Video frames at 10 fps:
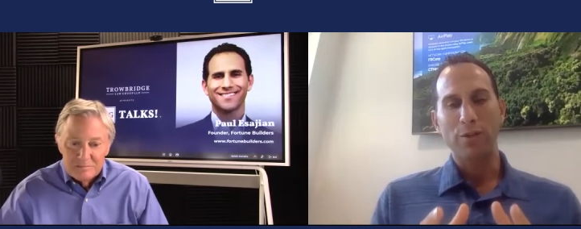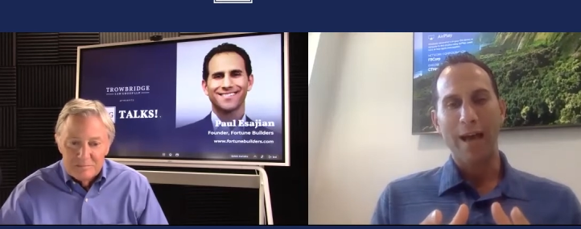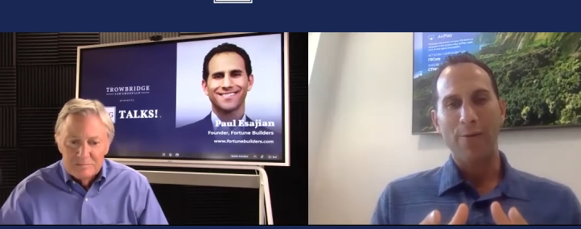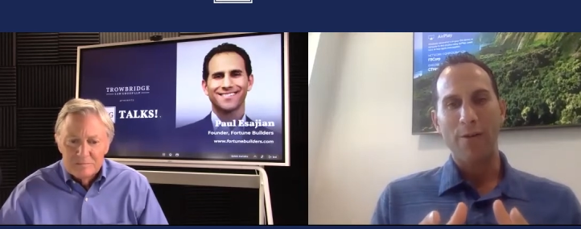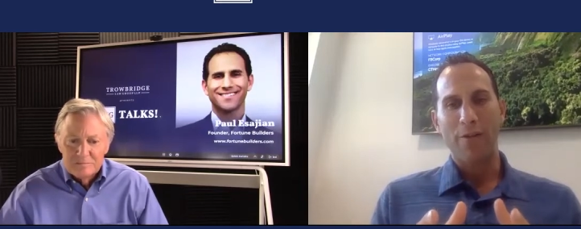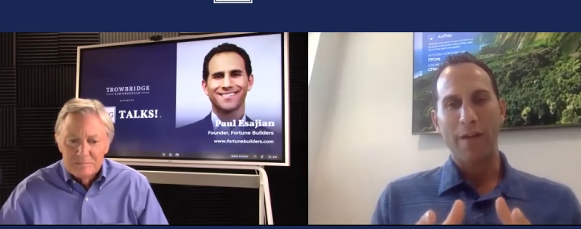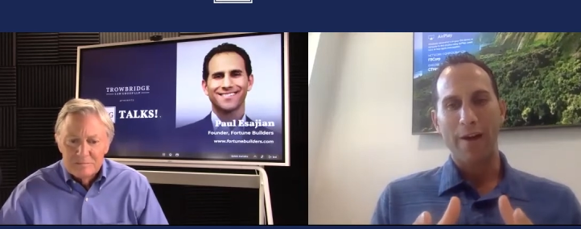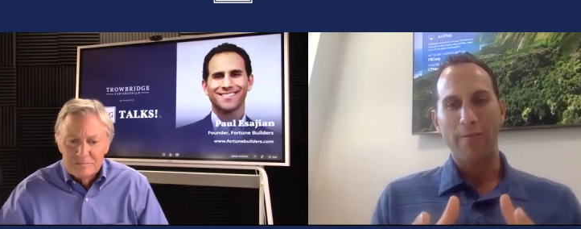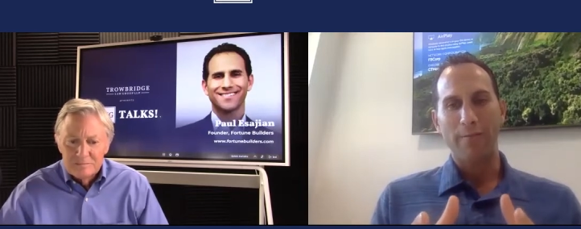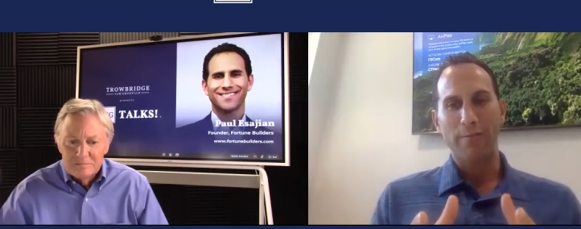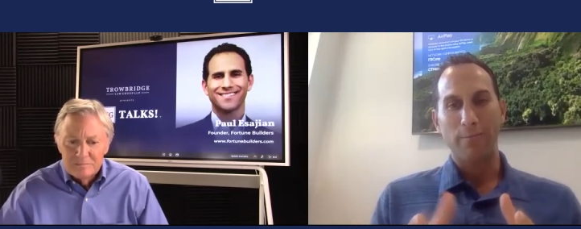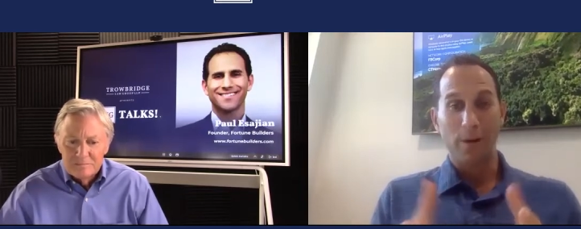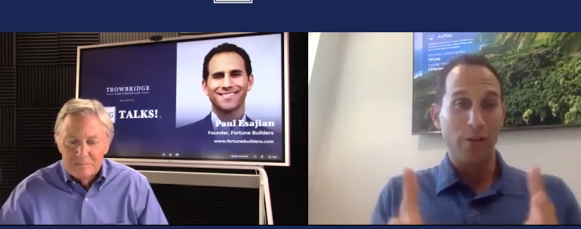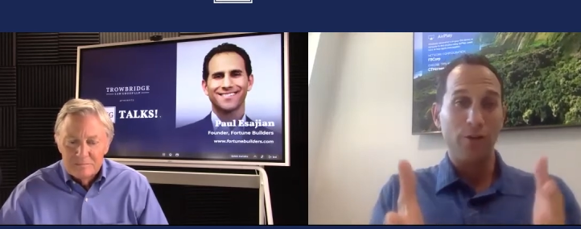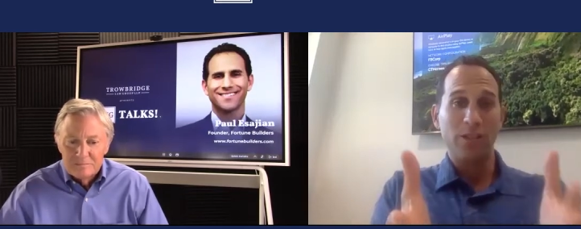Speaker 1: that without
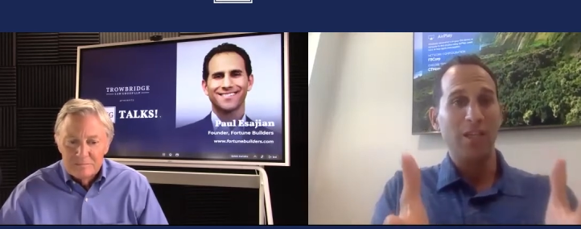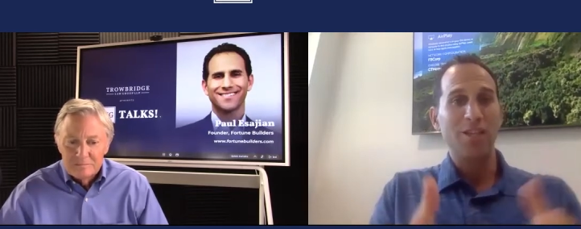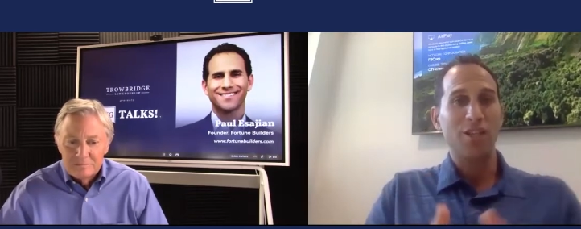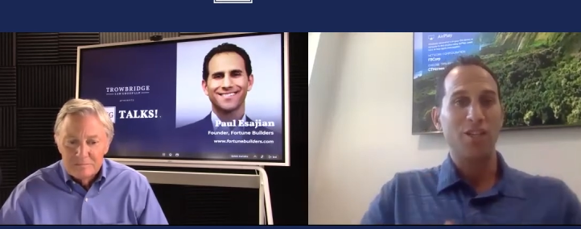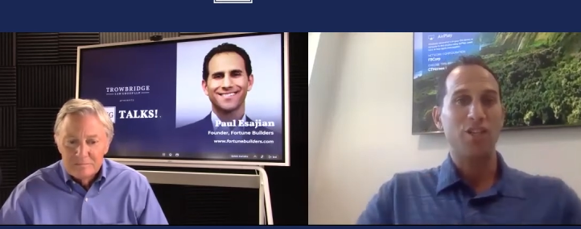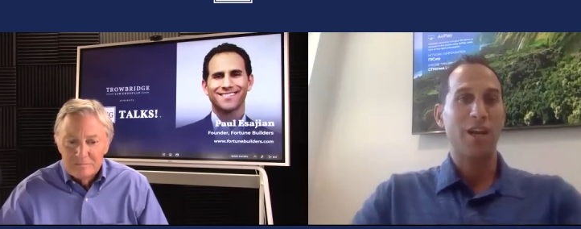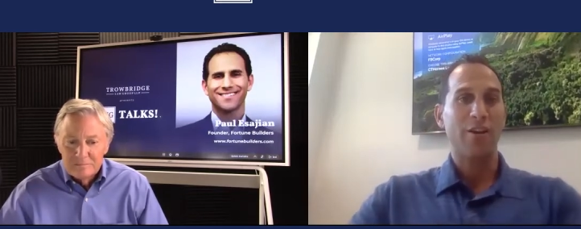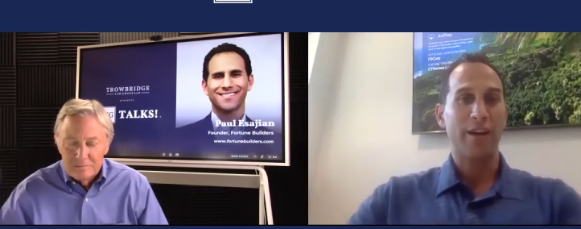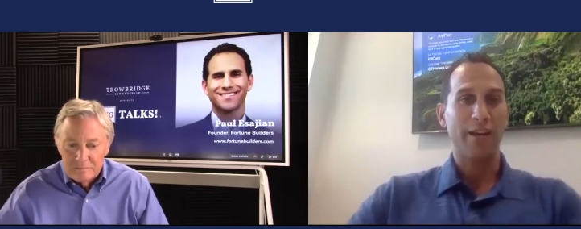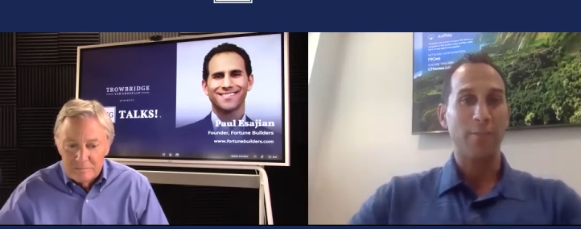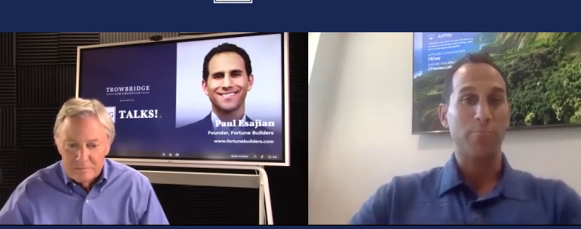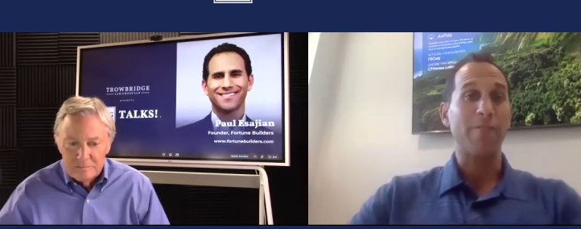what you're teaching, sharing, and